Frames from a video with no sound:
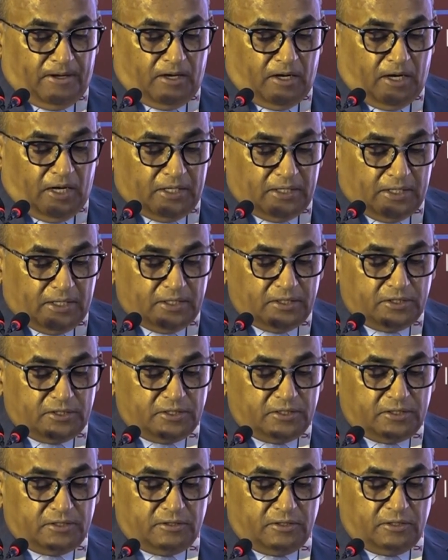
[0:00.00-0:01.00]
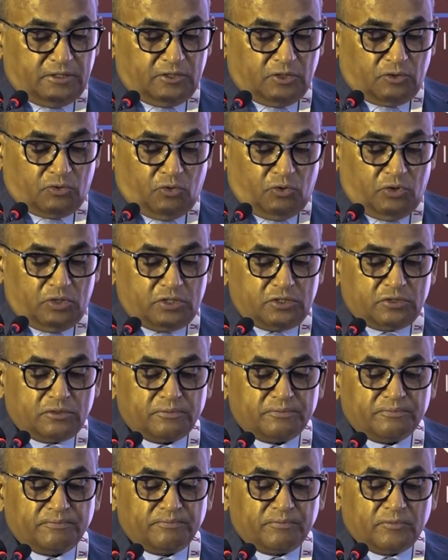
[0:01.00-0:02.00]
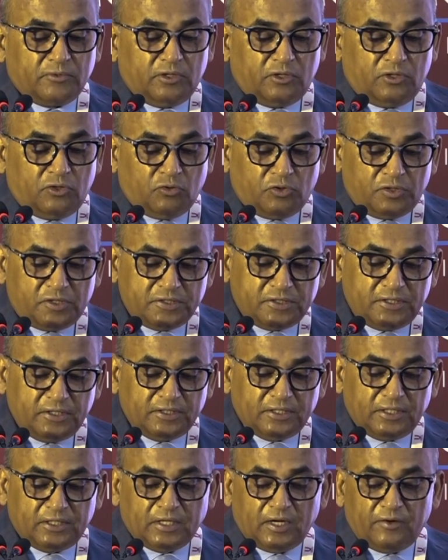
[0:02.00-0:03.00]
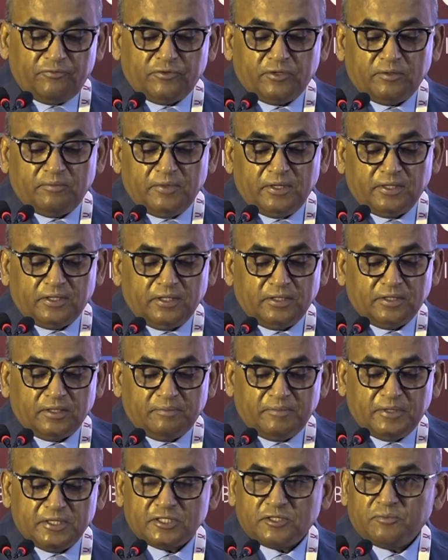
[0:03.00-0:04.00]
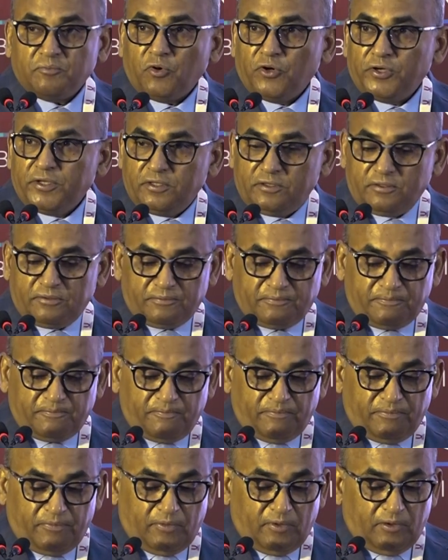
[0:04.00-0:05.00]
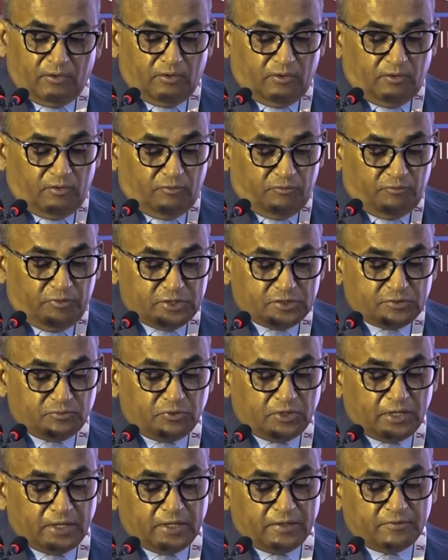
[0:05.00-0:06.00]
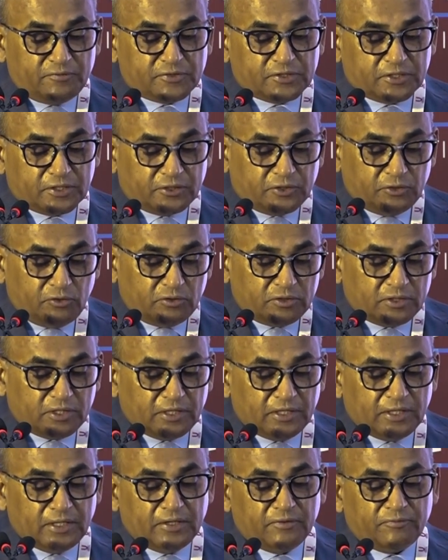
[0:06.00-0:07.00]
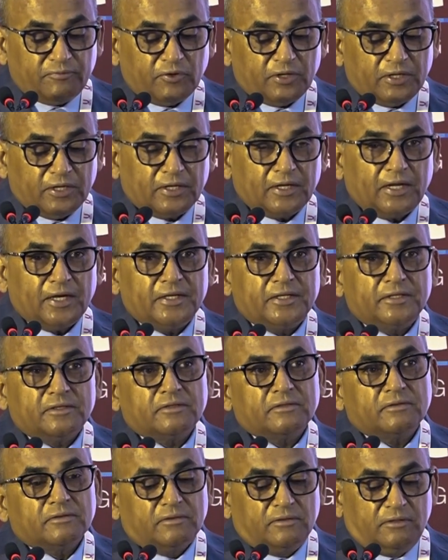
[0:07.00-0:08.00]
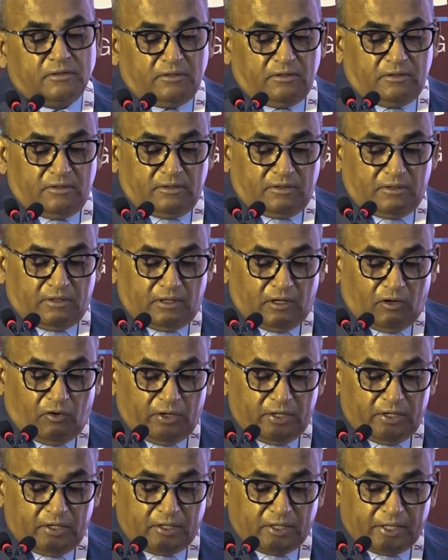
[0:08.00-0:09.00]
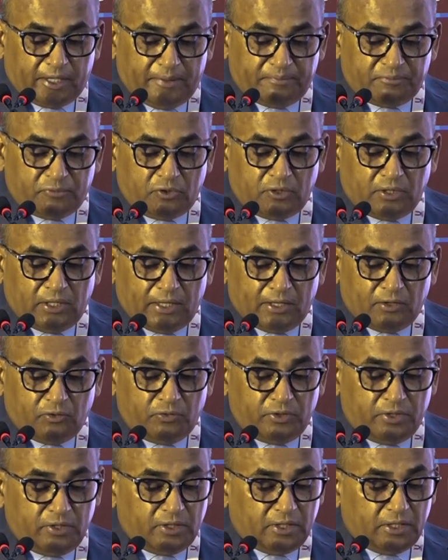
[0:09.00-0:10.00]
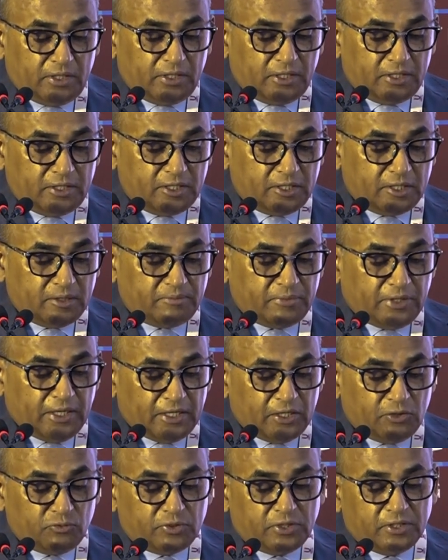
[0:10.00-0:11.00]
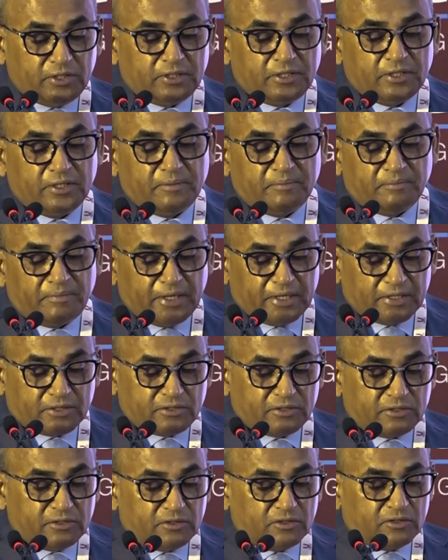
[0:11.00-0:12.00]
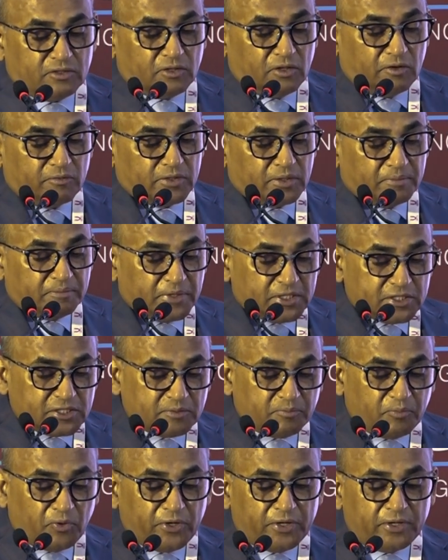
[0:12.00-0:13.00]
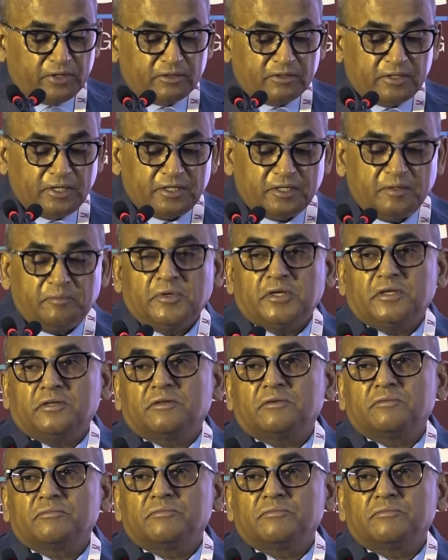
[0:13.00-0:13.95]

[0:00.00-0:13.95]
I learnt it in the court, noticing that after making the best point, which would have secured the relief for a client, a lawyer kept on arguing and ended up diluting the impact of the best point that he made.